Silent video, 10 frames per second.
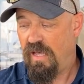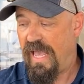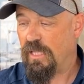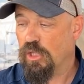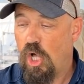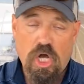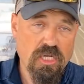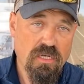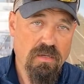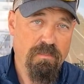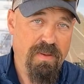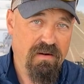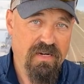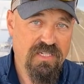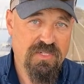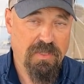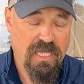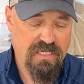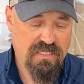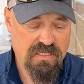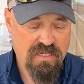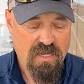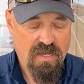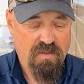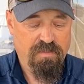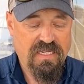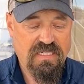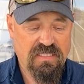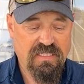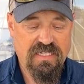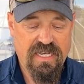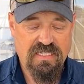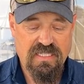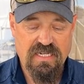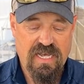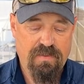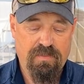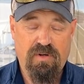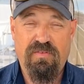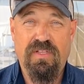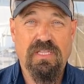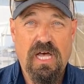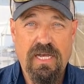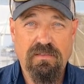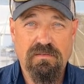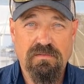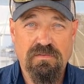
A long berry splice basically takes the diameter of the line,